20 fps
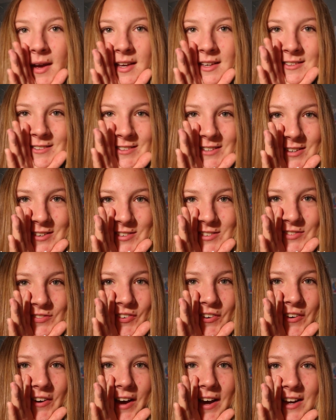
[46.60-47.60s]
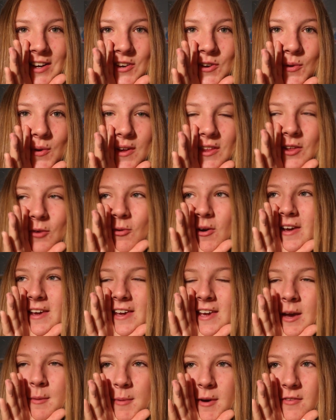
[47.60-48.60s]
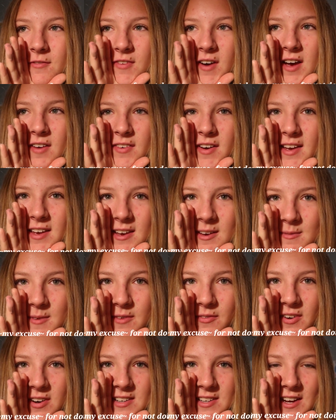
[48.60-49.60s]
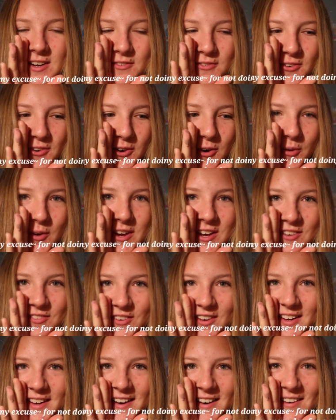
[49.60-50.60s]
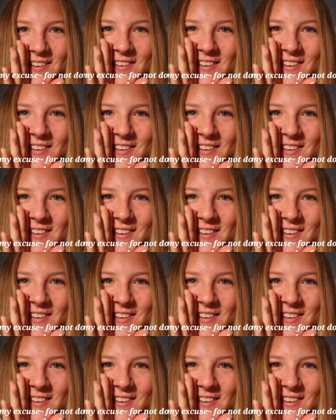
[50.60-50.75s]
my excuse for not doing the waking up at 5 a.m. every day for a week video.